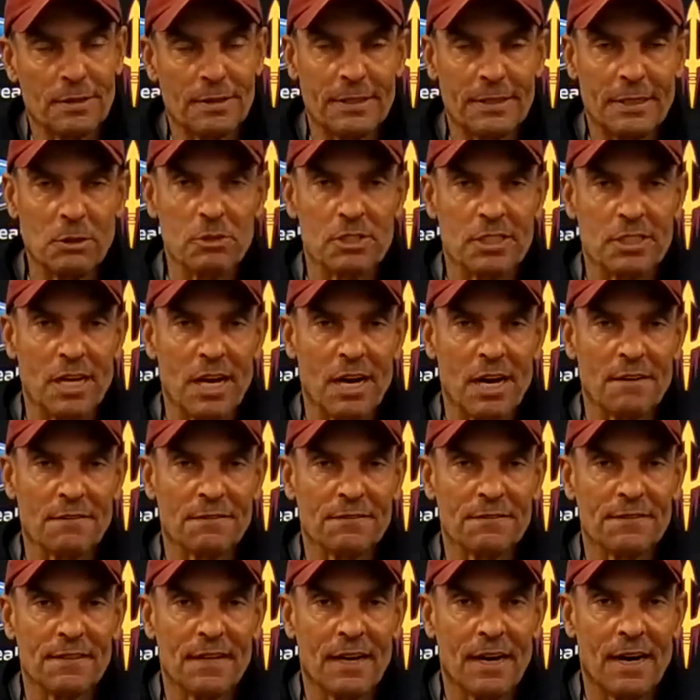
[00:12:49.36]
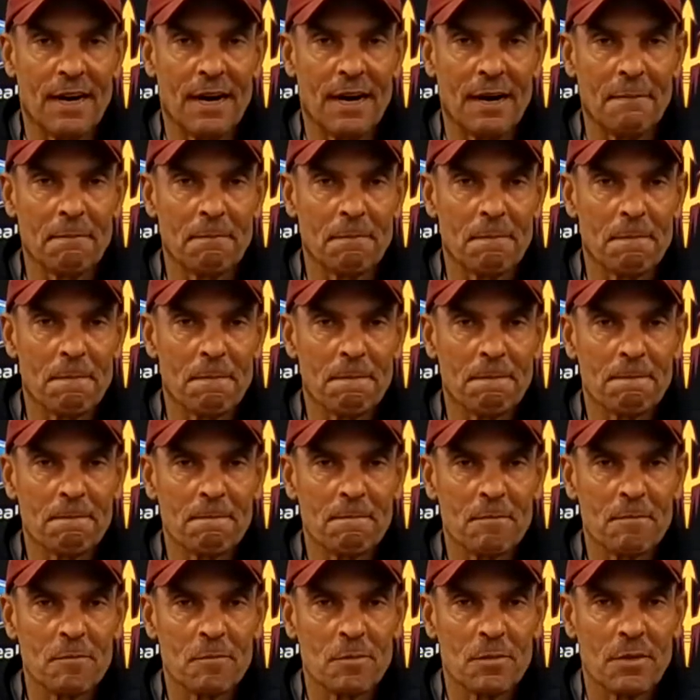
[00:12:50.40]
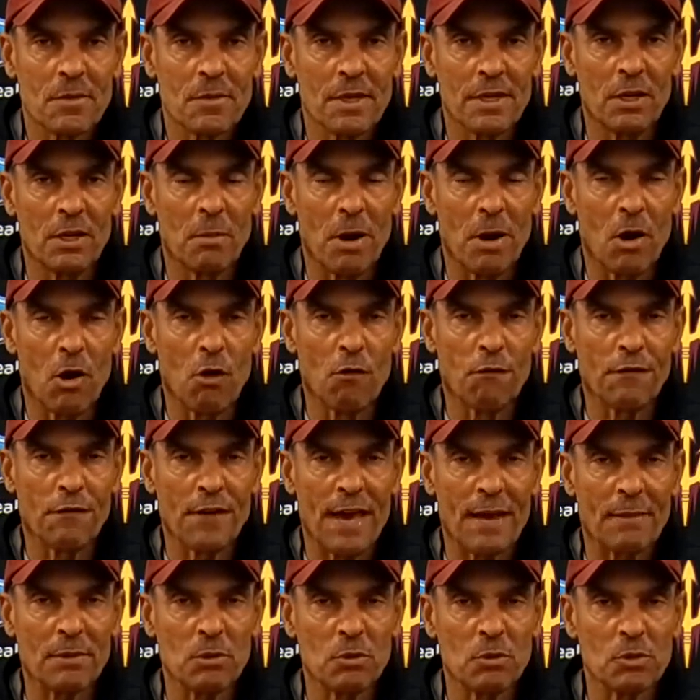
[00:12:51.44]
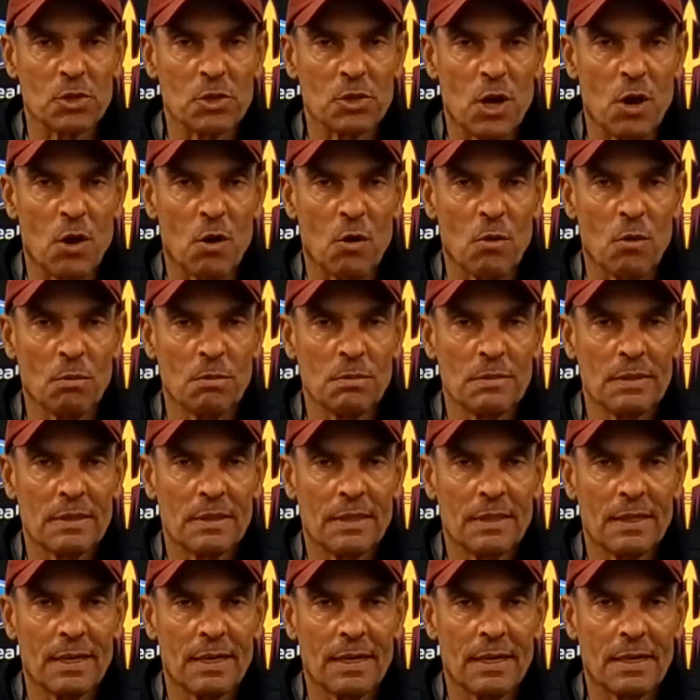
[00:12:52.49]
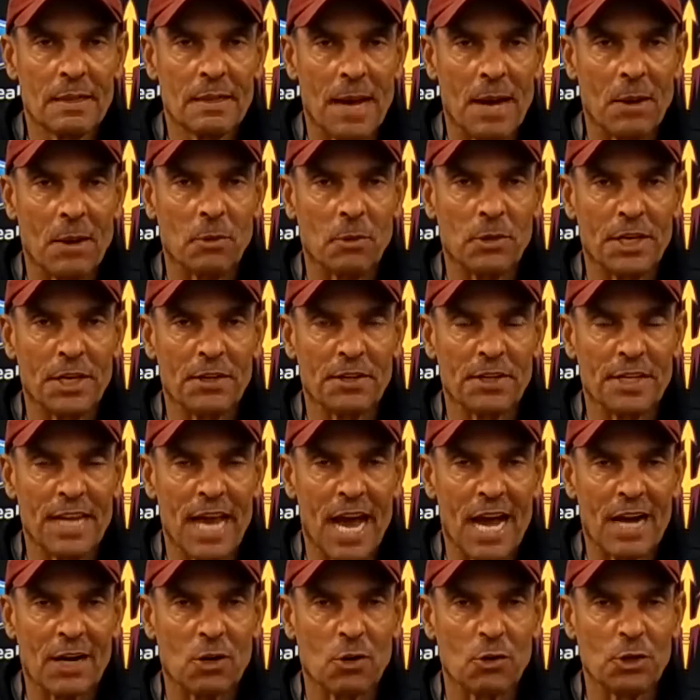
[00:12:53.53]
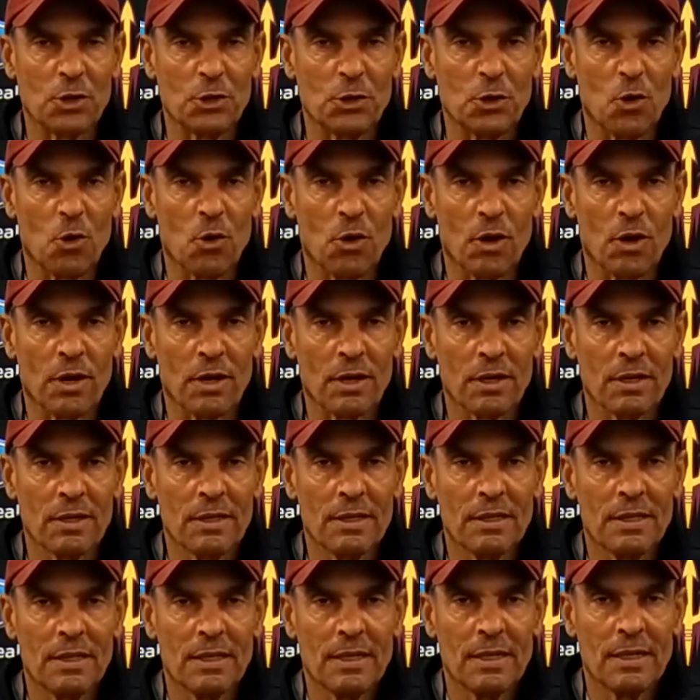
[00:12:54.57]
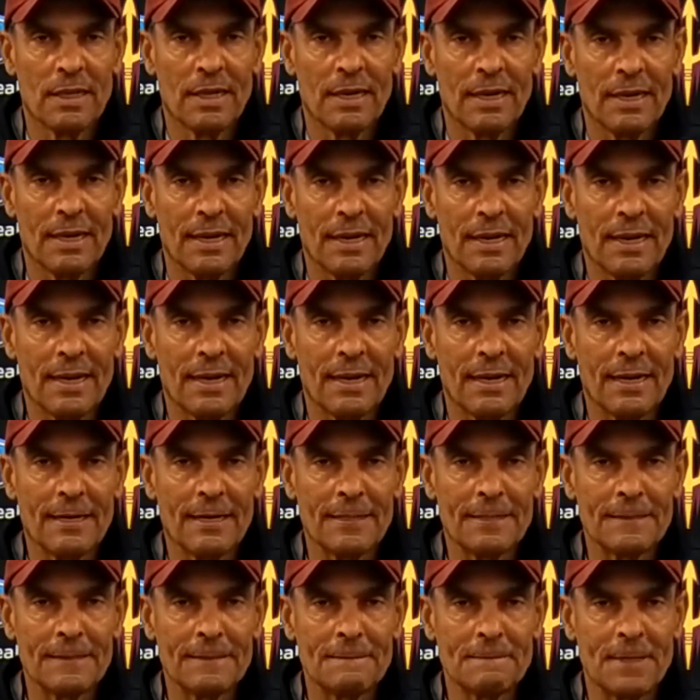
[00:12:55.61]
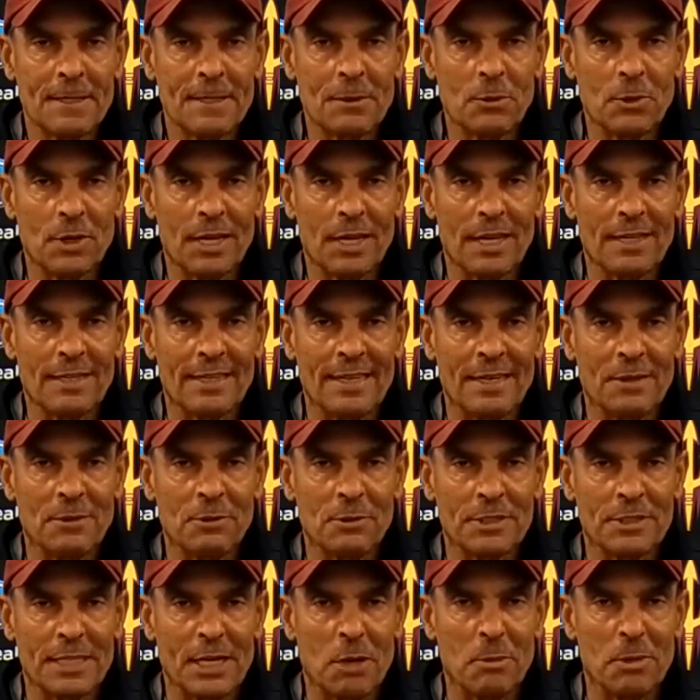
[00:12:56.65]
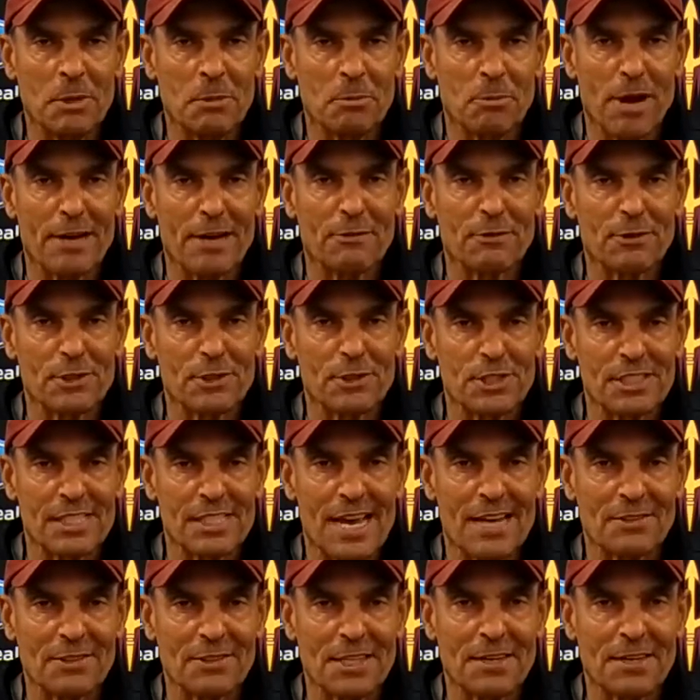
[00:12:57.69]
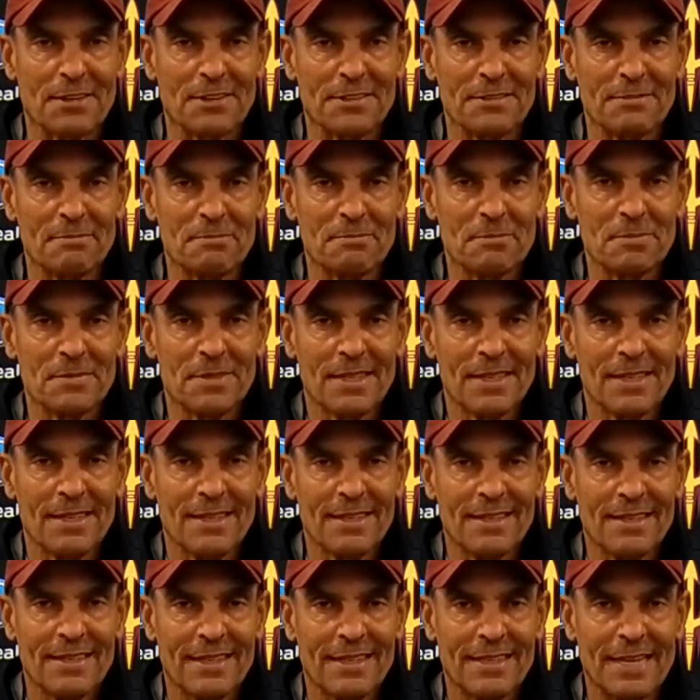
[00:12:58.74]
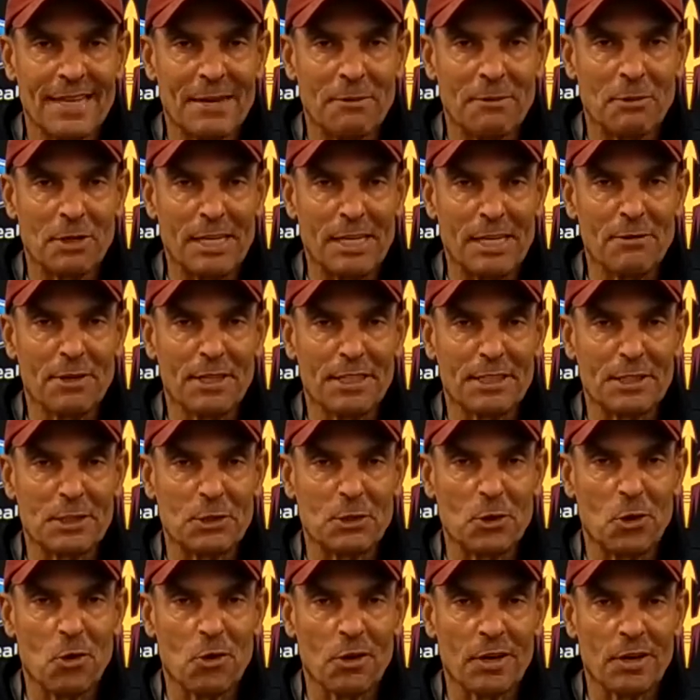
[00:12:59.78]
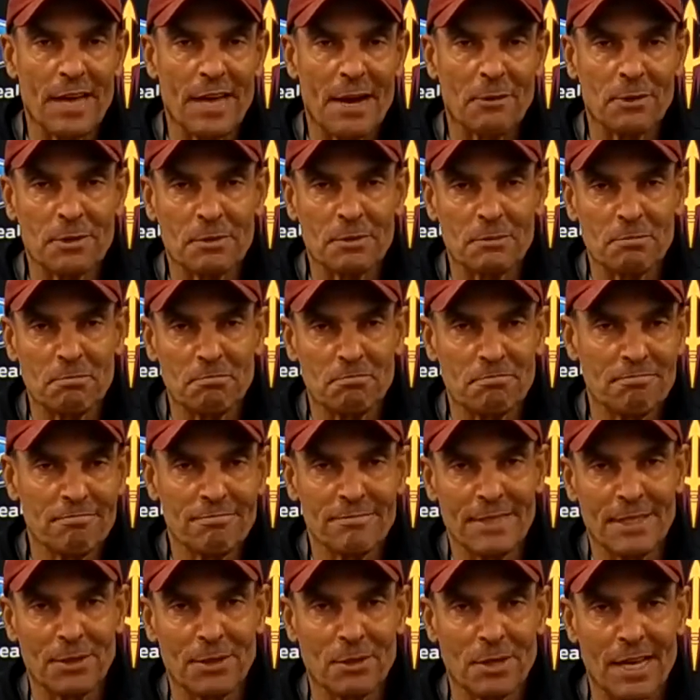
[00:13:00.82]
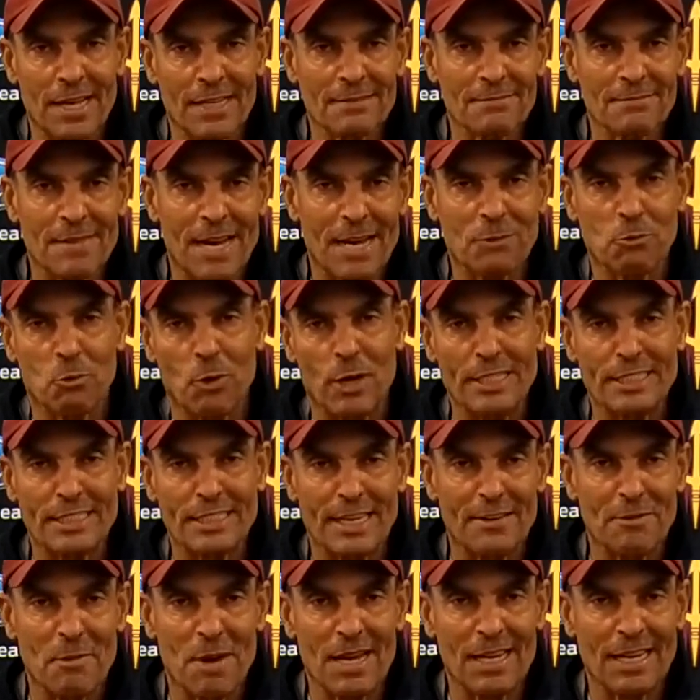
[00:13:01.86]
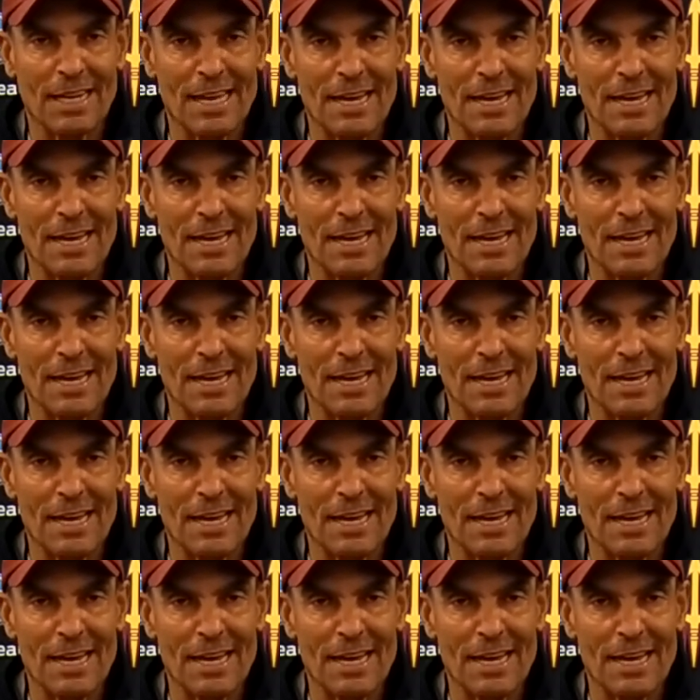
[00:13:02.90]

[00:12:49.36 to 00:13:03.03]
It was tough. You know, my whole family was home. I would hear the knock on the door, and they would tell me breakfast is out there, and they'd leave it at the door, and I'd wait till everybody